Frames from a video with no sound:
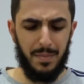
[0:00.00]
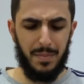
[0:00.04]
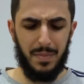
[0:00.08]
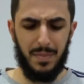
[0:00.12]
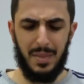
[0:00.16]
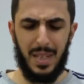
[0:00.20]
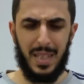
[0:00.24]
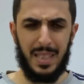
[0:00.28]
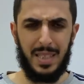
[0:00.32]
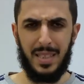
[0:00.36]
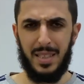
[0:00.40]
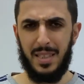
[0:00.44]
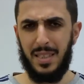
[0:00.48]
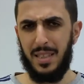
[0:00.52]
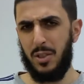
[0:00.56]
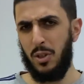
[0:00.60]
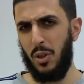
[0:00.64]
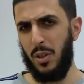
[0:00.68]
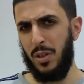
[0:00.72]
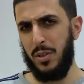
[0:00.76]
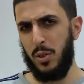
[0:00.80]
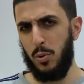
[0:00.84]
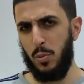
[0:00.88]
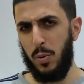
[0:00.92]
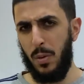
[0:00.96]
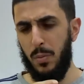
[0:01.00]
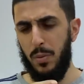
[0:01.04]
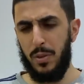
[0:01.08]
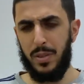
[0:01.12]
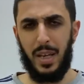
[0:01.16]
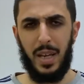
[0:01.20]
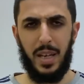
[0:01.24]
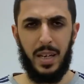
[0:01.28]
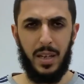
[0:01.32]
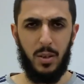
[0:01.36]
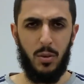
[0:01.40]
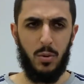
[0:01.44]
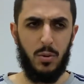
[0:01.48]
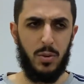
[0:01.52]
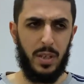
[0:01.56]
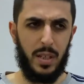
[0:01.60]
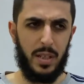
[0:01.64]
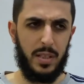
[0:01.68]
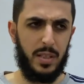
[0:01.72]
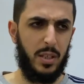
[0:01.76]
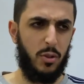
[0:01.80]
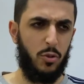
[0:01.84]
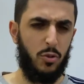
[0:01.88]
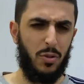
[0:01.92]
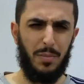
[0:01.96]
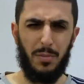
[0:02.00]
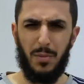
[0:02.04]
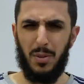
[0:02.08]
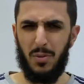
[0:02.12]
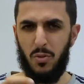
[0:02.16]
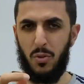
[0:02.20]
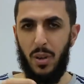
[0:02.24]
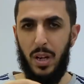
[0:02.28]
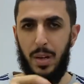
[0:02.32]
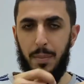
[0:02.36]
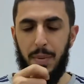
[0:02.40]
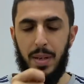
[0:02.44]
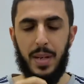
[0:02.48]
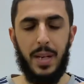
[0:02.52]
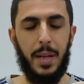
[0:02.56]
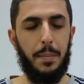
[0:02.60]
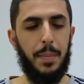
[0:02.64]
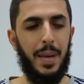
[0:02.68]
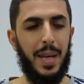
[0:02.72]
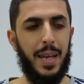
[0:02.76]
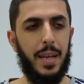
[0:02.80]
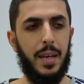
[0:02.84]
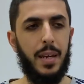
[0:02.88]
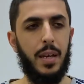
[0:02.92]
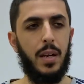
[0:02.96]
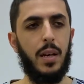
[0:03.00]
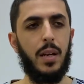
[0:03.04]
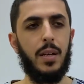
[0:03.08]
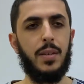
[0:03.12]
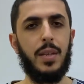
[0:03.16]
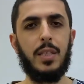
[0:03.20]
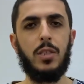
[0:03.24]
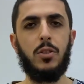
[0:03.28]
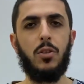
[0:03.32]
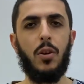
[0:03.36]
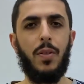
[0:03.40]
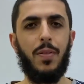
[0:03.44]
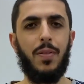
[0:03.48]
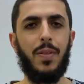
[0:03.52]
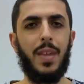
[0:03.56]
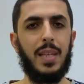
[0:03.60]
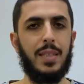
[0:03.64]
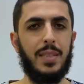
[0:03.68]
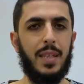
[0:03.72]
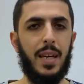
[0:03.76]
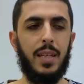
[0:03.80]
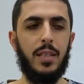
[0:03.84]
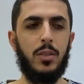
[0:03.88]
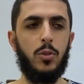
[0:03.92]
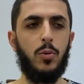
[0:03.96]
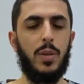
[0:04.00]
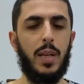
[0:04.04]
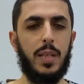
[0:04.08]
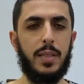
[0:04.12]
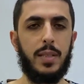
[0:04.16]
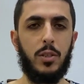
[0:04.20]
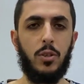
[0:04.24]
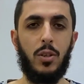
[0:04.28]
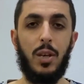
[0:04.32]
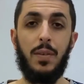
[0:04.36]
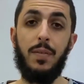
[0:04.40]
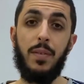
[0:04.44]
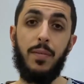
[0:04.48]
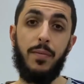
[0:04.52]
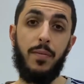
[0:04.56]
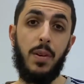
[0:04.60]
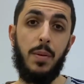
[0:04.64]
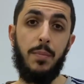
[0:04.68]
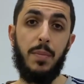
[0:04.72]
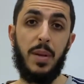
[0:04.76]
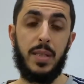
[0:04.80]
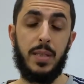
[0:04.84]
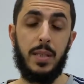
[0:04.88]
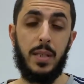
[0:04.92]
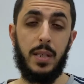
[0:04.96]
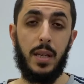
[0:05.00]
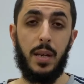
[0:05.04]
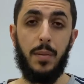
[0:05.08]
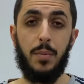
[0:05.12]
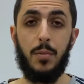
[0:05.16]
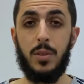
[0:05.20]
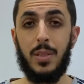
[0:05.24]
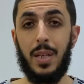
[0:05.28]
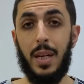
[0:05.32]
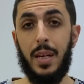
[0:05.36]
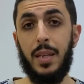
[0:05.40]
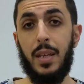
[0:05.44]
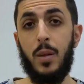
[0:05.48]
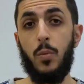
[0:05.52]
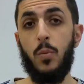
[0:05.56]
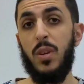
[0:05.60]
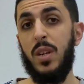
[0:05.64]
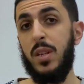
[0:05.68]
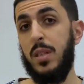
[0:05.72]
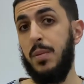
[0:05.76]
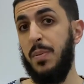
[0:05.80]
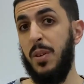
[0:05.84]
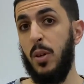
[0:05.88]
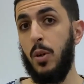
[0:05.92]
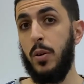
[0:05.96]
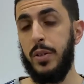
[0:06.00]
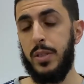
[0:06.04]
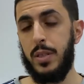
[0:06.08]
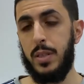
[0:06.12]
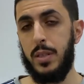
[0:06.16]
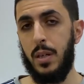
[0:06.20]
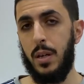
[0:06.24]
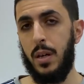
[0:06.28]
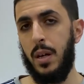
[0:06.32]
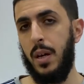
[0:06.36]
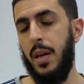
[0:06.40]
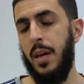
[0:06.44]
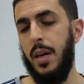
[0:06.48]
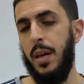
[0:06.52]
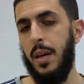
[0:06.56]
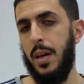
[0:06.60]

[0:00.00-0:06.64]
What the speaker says: There's a certain swear word that he uses, etc. I'm not trying to be nitpicking here. And there's certain things that he's doing, etc. Even freemixing, yeah? Because I don't even need to be honest here.